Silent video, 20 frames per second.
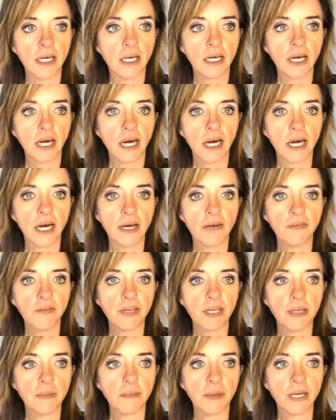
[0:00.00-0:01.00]
If
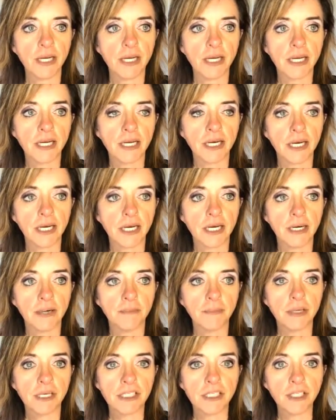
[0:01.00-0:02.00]
anybody
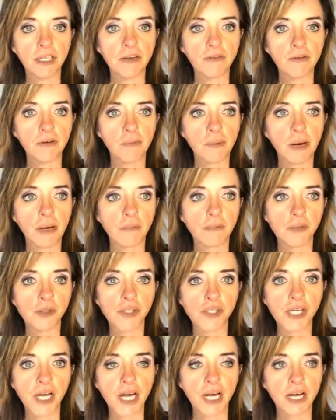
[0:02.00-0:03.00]
is looking for a Pampered
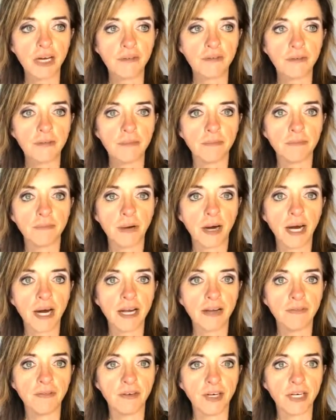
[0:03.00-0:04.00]
Chef,
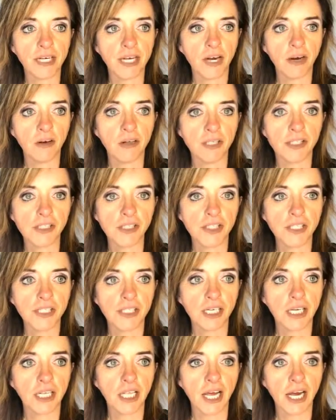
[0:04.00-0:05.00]
my friend Carolyn, she's a
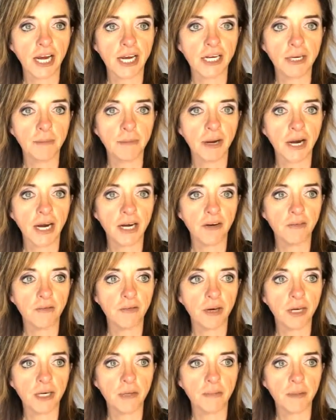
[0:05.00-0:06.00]
client of mine, a
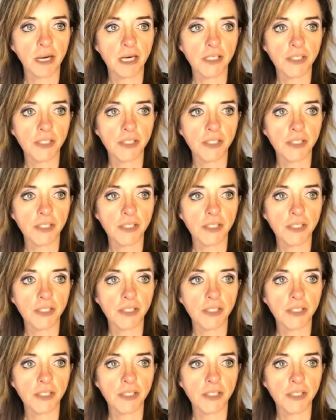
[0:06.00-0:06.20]
friend of mine.